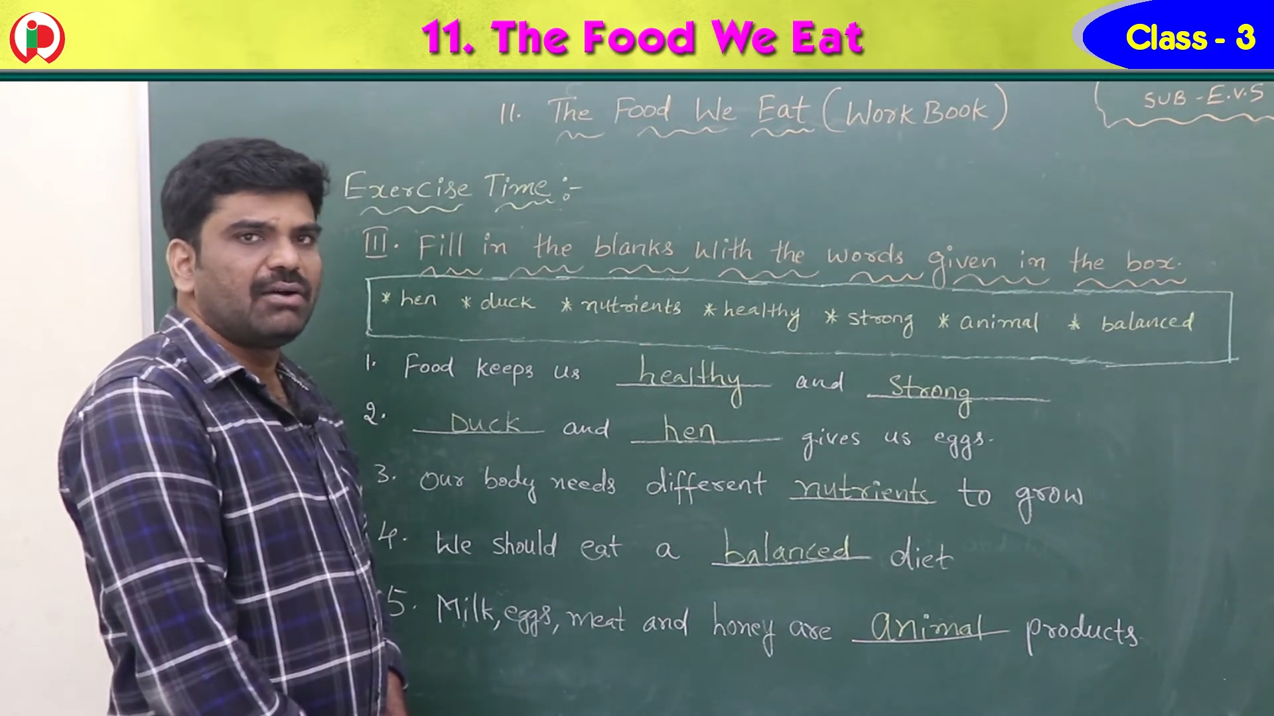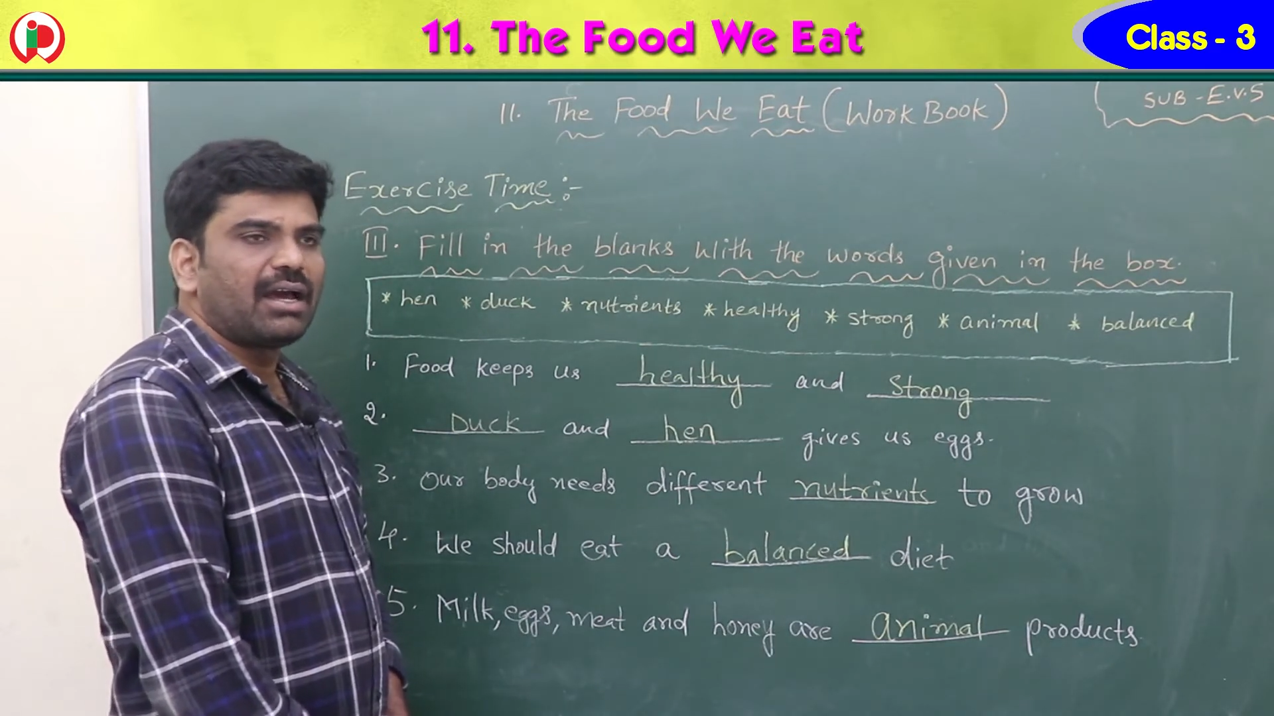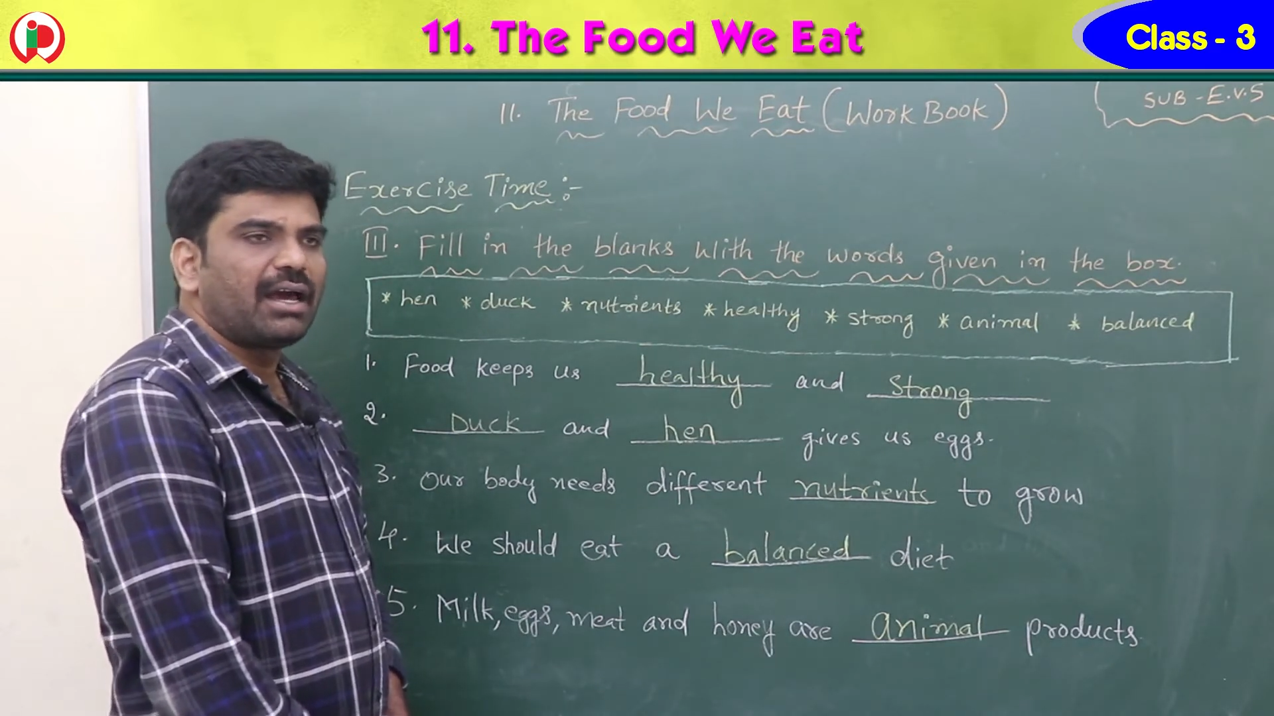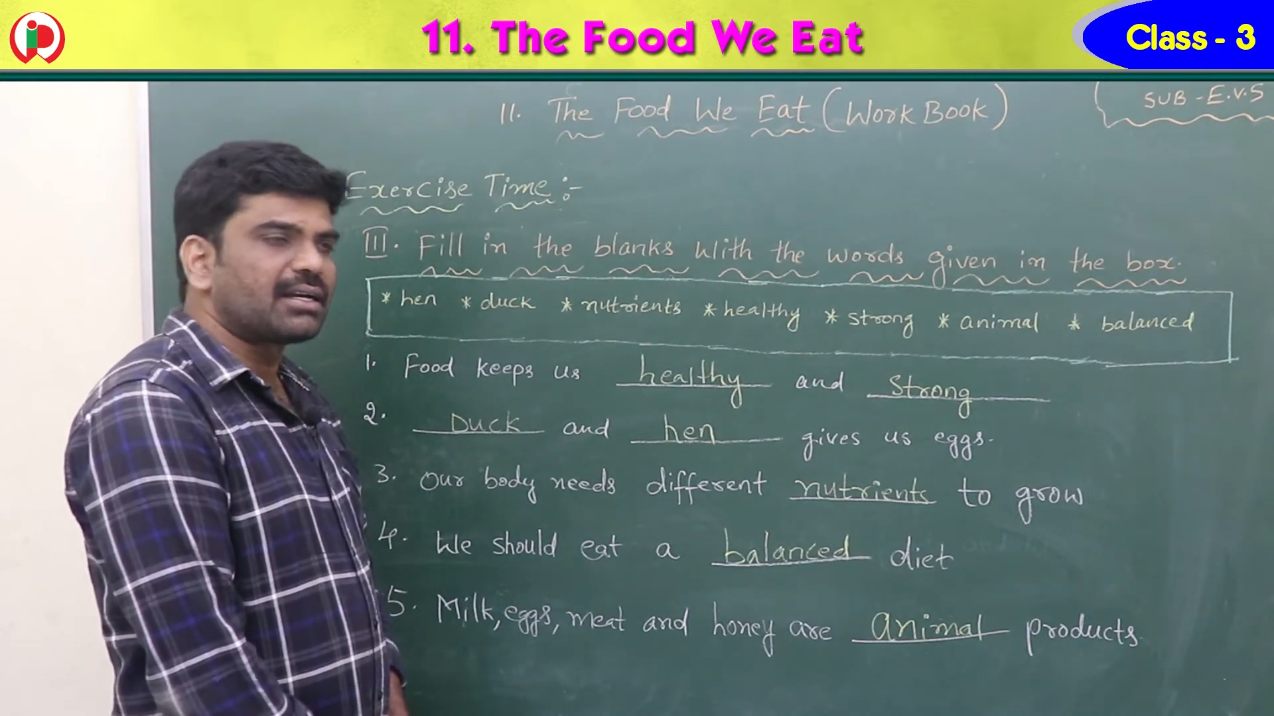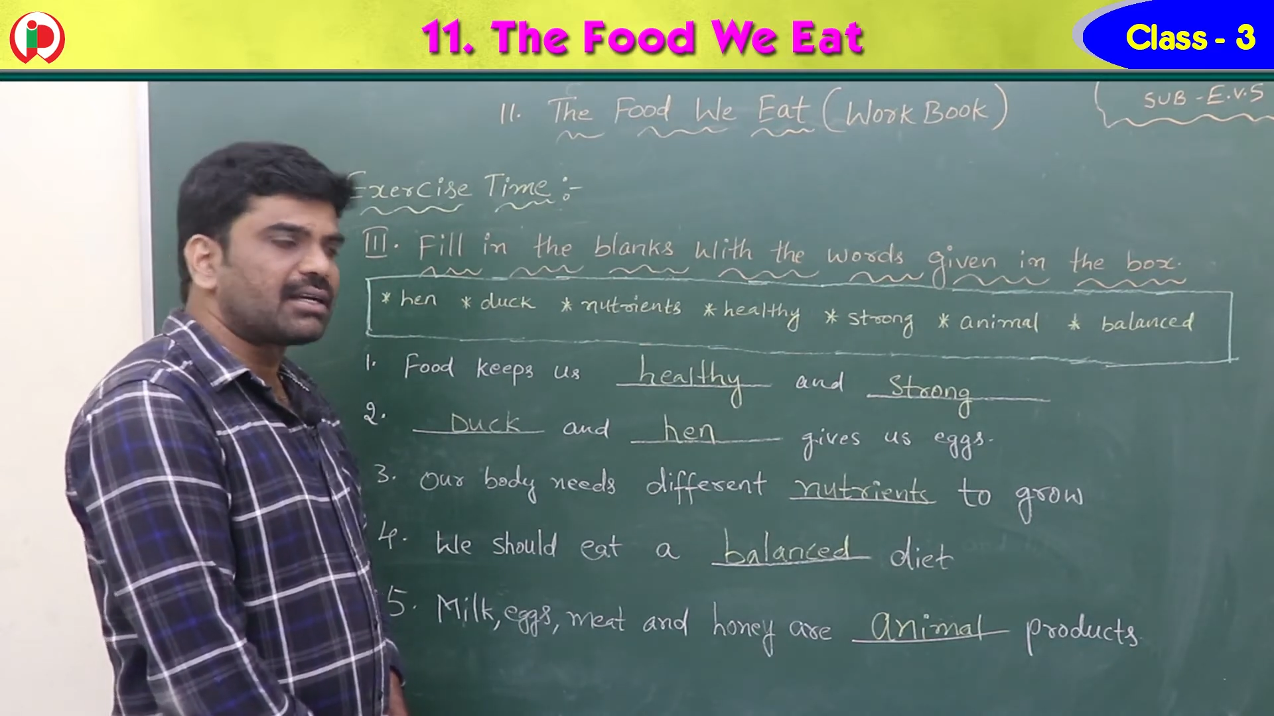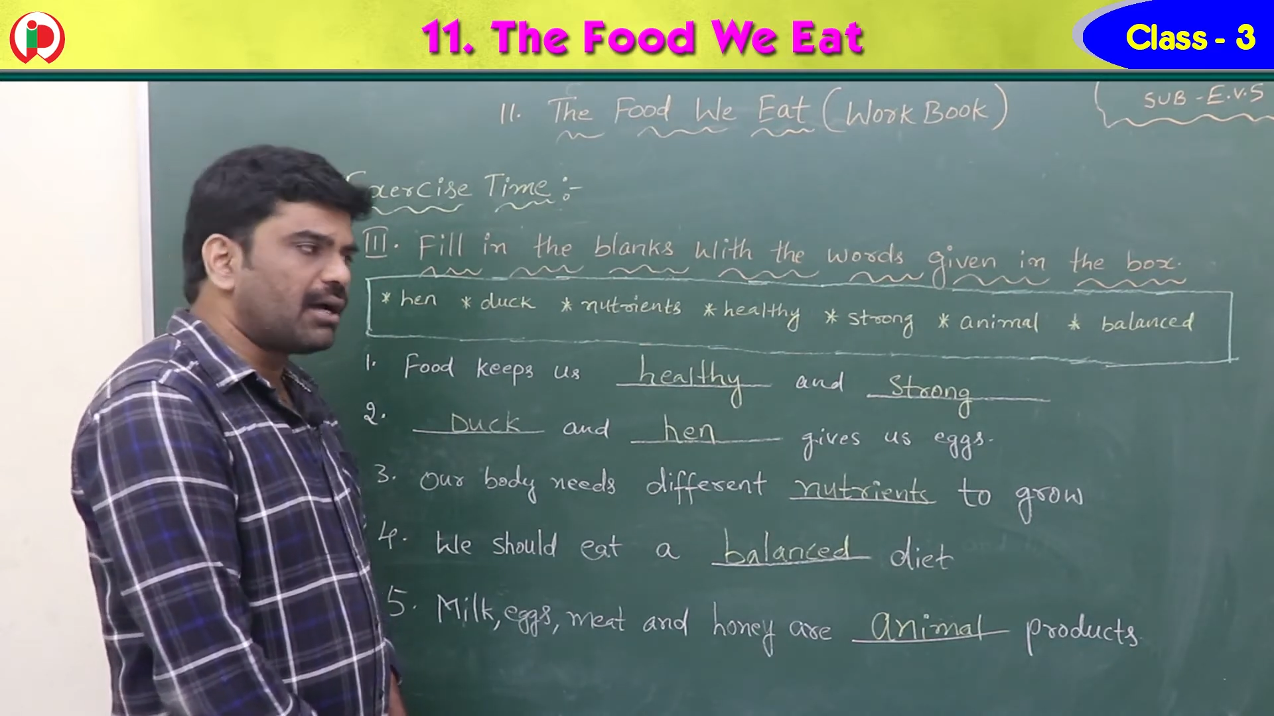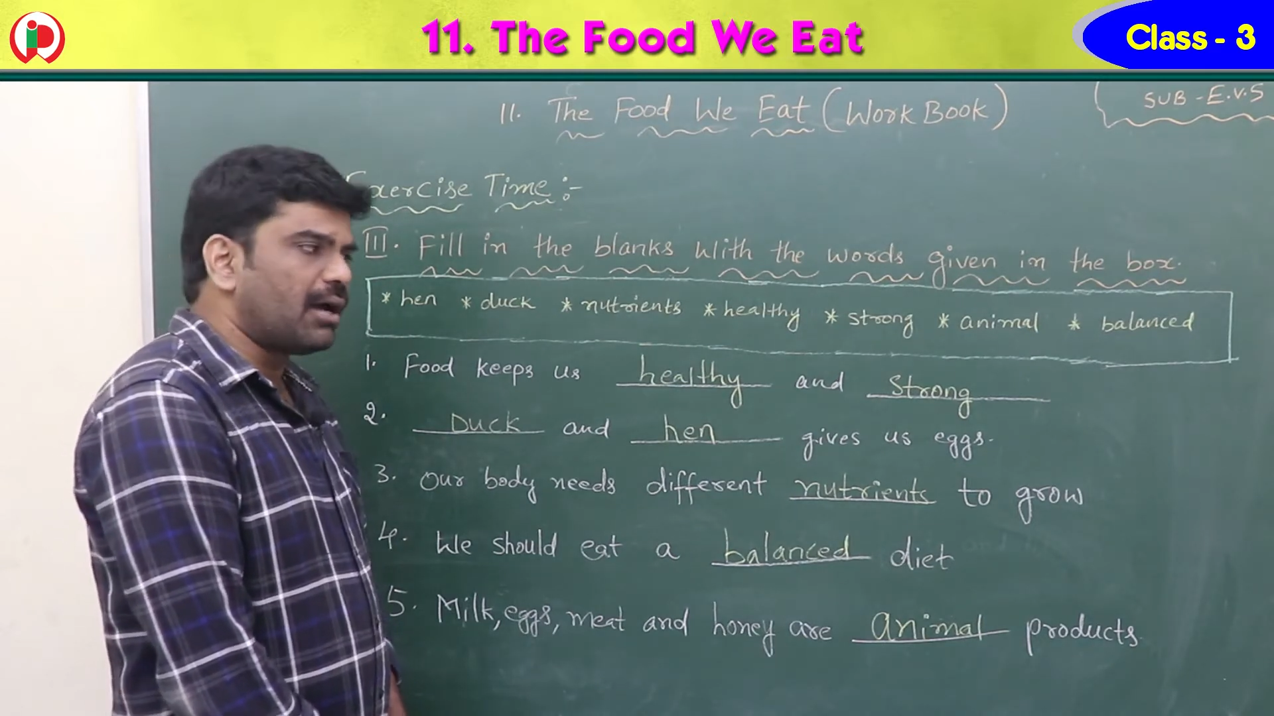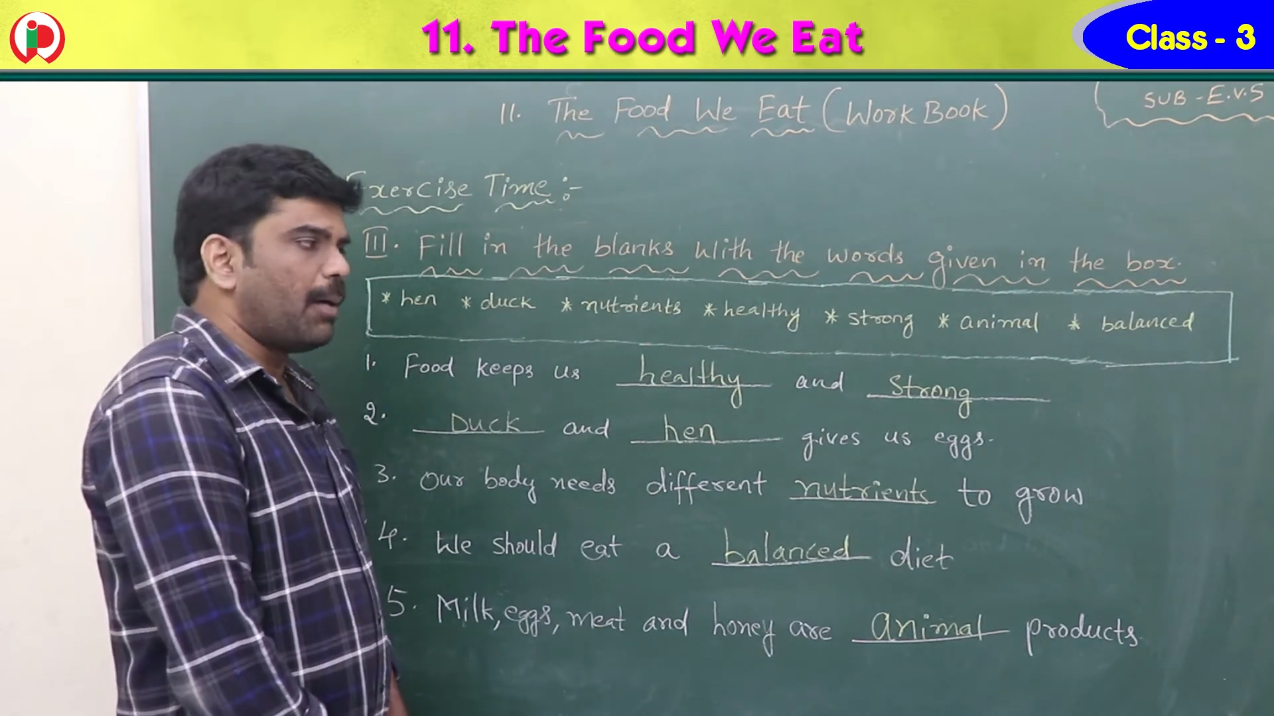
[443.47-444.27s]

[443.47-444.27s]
correct